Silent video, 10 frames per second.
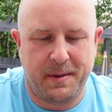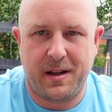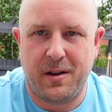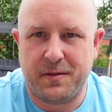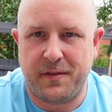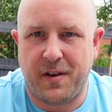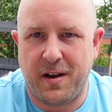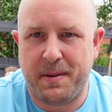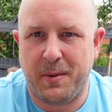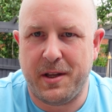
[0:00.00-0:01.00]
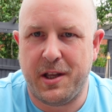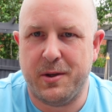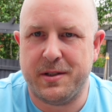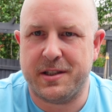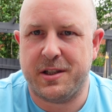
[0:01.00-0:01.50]
the middle of the fire pit when you're
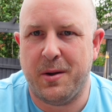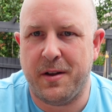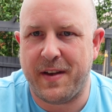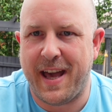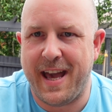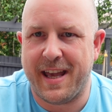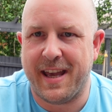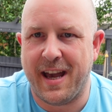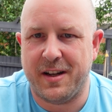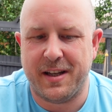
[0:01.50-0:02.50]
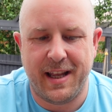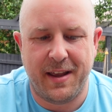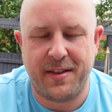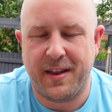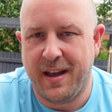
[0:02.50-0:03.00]
using it, so enough air can get
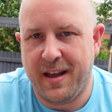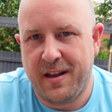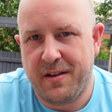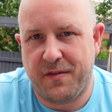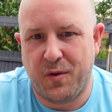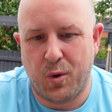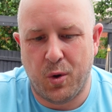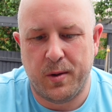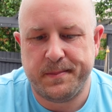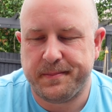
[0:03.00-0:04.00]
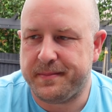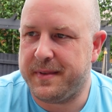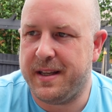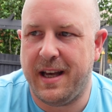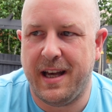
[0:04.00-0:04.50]
underneath for
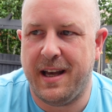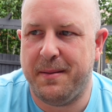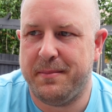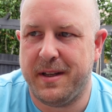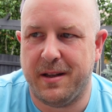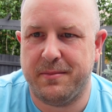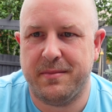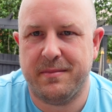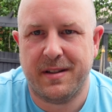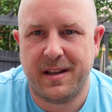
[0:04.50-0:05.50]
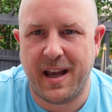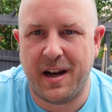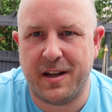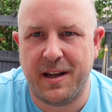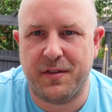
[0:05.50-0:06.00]
you know, getting
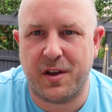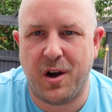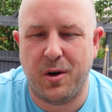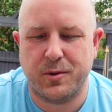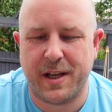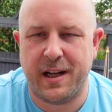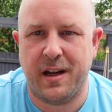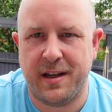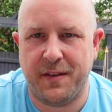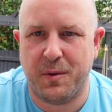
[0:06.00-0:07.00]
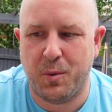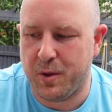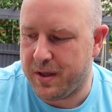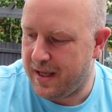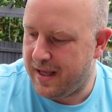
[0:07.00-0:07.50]
underneath the coals, getting underneath the
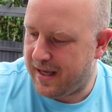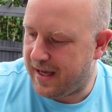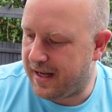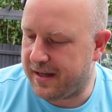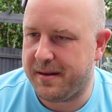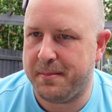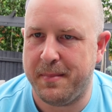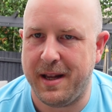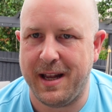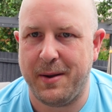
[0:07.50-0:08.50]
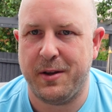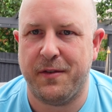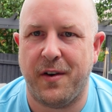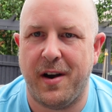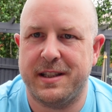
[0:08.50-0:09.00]
wood, and allowing your
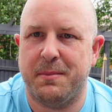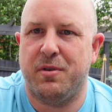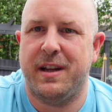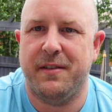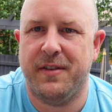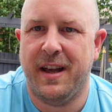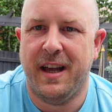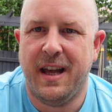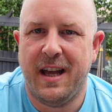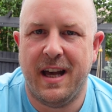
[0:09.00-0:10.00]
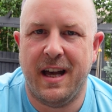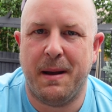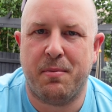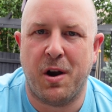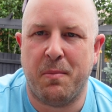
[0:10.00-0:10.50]
fire to breathe
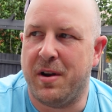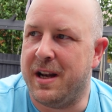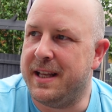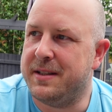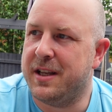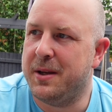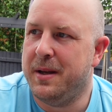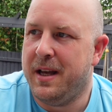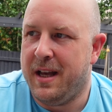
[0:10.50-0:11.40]
appropriately. So I'm